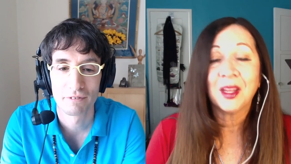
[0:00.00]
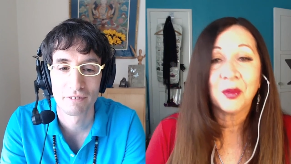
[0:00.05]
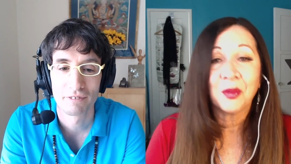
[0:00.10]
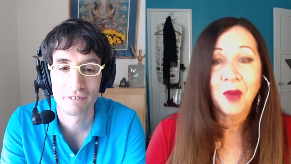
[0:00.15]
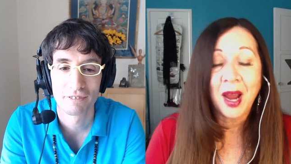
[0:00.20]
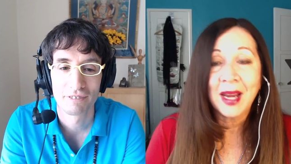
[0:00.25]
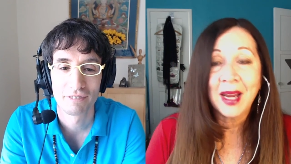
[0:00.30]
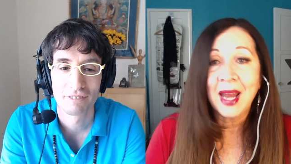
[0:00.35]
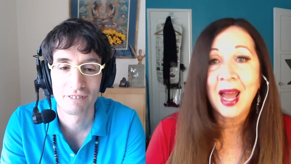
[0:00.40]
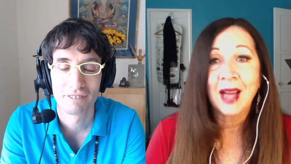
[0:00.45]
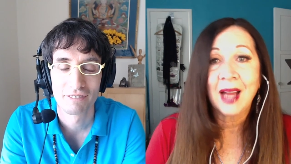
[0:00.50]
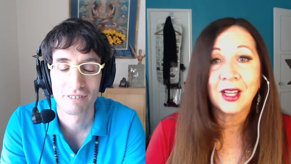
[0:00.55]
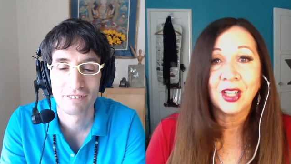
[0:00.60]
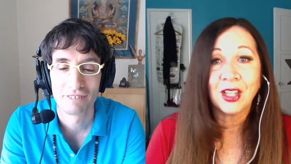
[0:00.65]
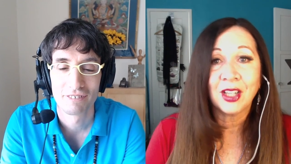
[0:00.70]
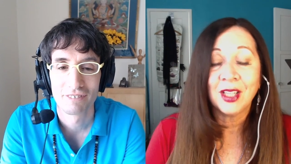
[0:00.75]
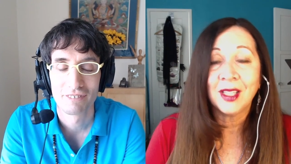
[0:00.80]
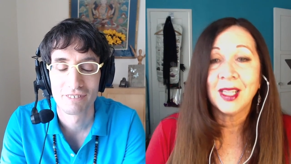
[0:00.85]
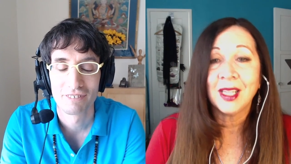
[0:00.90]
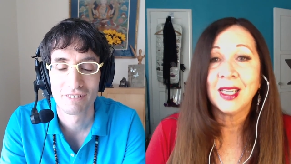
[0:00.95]
Speaker 1: the right
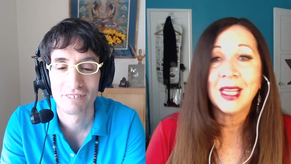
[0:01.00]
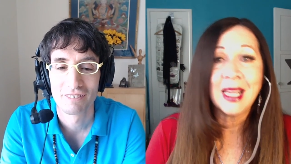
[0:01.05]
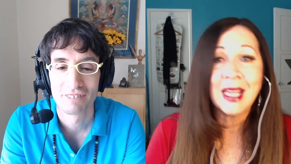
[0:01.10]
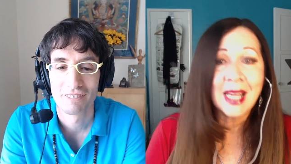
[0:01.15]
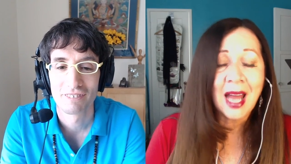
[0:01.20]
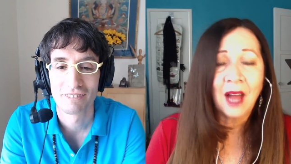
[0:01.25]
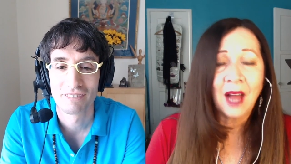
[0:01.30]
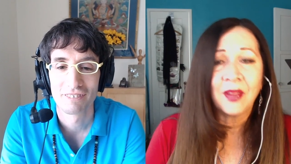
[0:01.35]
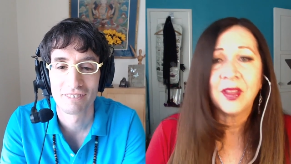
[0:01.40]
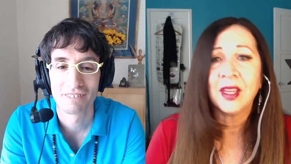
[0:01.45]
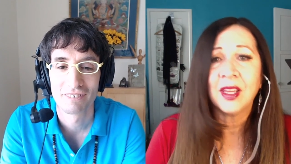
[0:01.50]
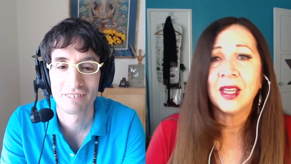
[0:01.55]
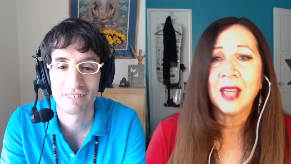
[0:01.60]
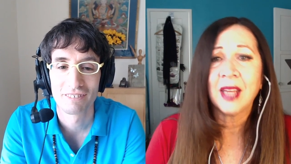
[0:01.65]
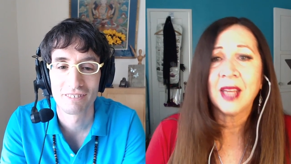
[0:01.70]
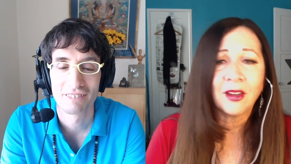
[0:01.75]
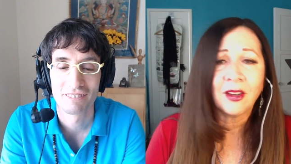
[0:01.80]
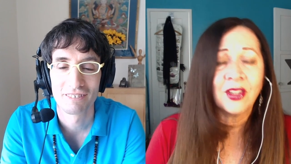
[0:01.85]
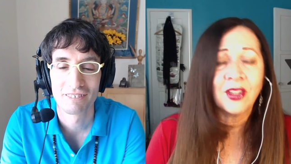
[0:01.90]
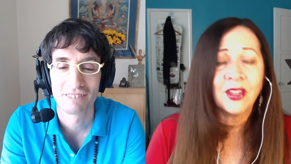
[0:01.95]
actions and eat healthy and
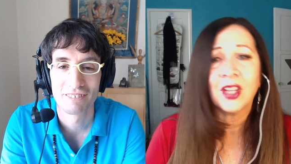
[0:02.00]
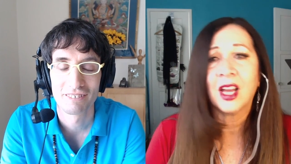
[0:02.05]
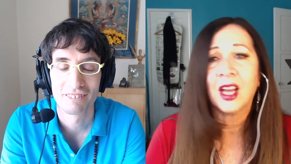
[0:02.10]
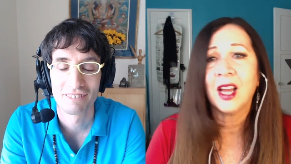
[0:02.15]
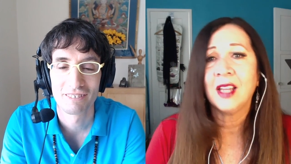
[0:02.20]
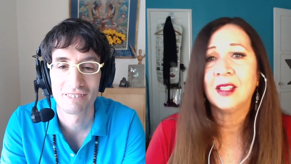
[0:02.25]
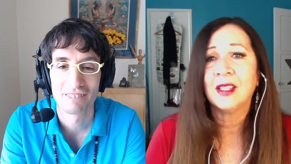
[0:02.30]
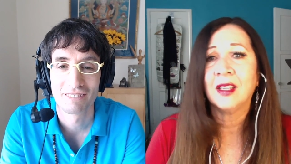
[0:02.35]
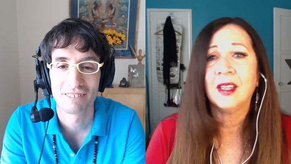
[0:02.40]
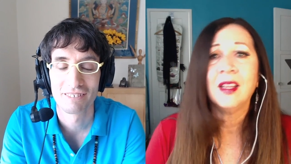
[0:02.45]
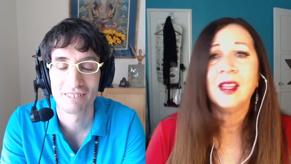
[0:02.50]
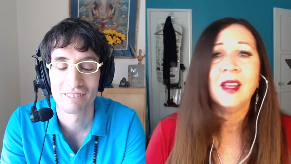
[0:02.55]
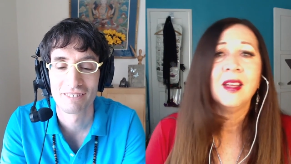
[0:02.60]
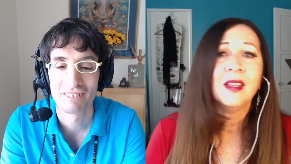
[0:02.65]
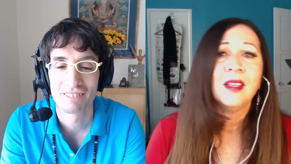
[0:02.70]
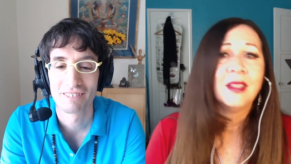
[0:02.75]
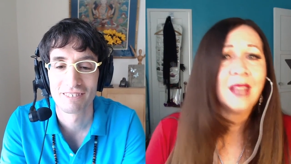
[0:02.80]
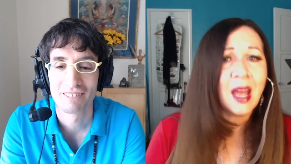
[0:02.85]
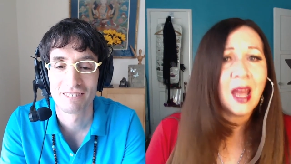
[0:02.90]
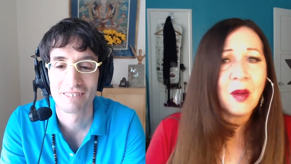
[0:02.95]
exercise and
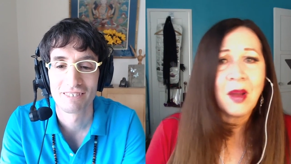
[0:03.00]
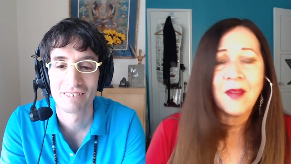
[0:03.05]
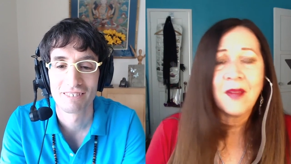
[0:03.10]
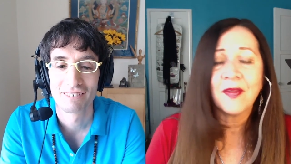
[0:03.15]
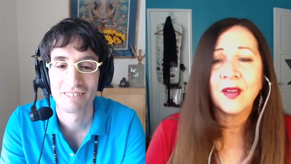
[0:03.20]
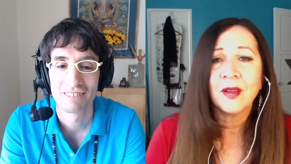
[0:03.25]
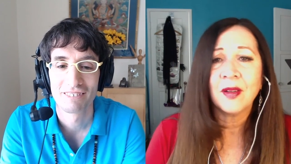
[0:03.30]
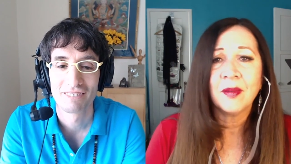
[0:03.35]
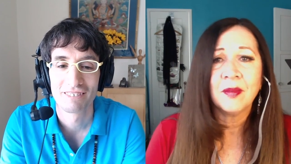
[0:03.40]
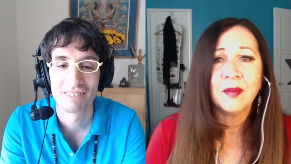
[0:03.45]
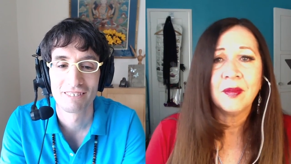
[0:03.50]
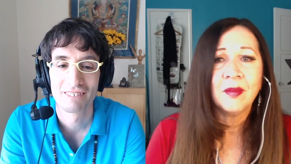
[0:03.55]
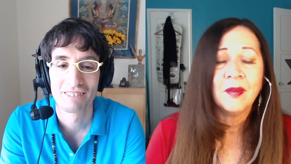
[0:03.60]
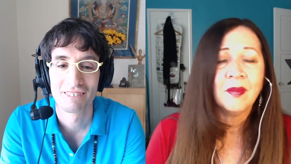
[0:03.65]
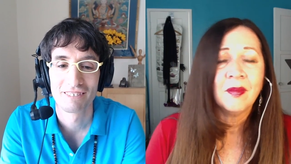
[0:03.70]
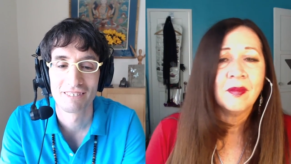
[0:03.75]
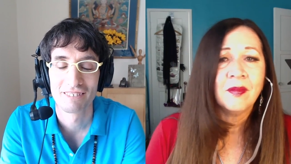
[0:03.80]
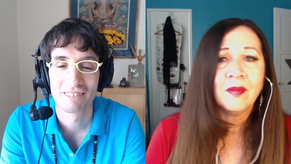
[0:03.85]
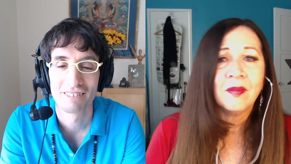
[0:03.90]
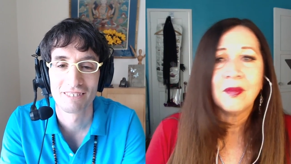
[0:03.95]
stay away from
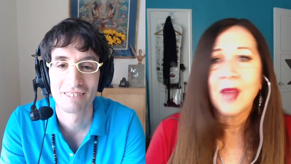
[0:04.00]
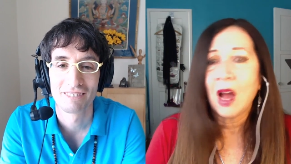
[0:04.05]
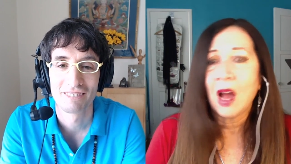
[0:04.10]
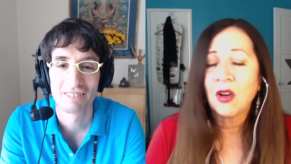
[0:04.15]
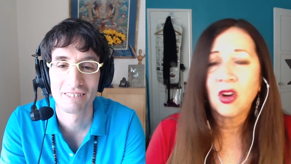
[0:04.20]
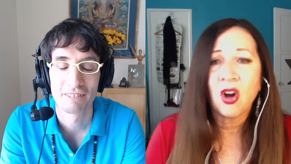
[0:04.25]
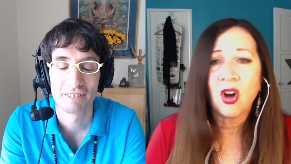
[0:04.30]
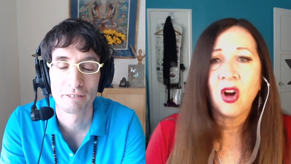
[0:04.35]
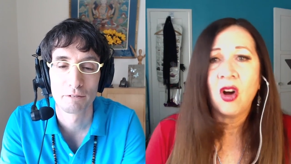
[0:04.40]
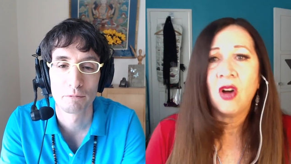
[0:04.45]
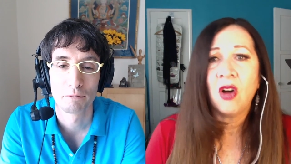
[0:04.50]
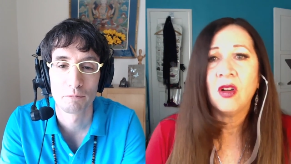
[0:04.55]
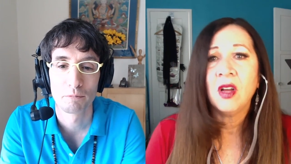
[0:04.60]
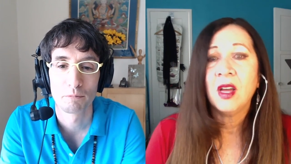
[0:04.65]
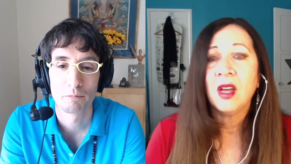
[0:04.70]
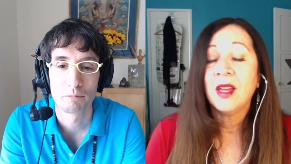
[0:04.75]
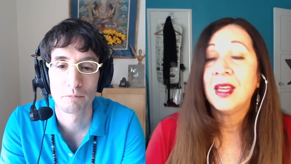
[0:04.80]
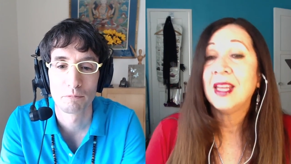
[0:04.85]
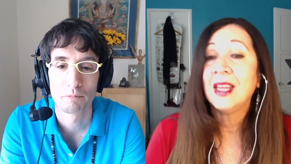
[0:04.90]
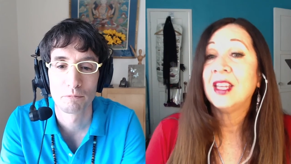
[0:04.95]
alcohol,
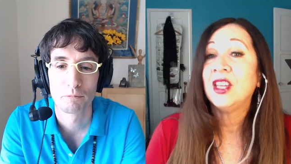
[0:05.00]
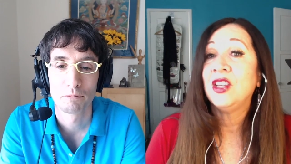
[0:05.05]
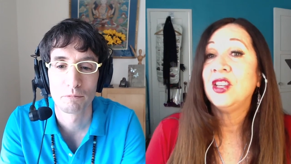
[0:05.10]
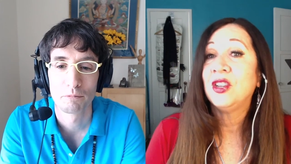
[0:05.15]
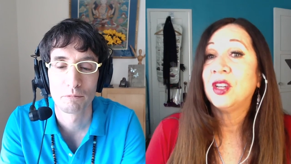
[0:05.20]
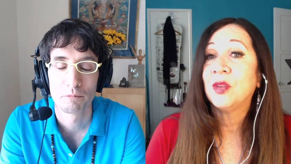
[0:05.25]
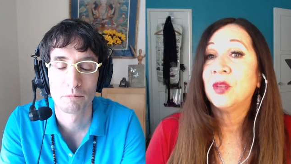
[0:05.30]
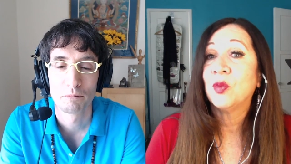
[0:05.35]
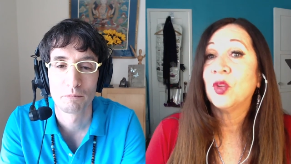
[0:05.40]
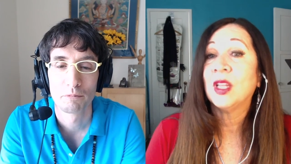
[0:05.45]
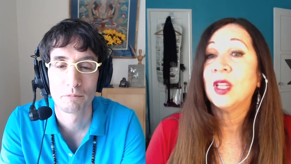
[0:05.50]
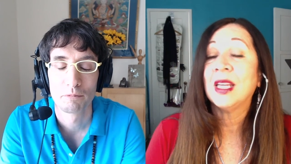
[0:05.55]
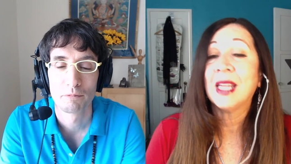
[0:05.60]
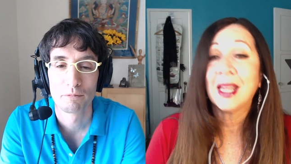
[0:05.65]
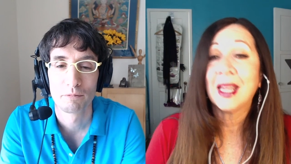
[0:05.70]
it, you can really